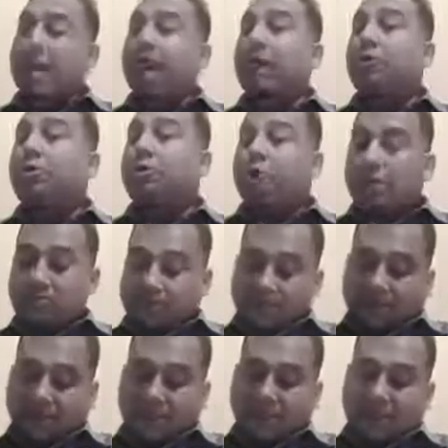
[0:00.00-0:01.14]
and crossed the
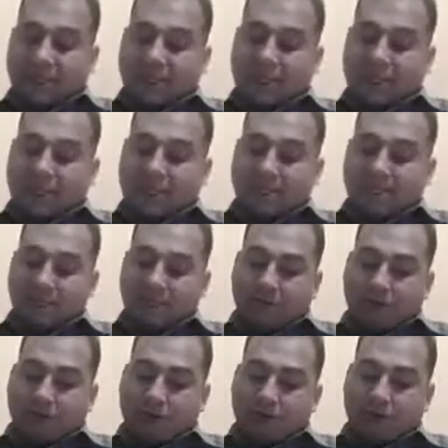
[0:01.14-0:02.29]
field that lay
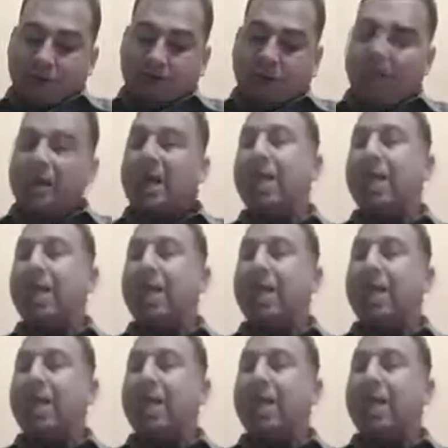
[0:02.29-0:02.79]
between the hovel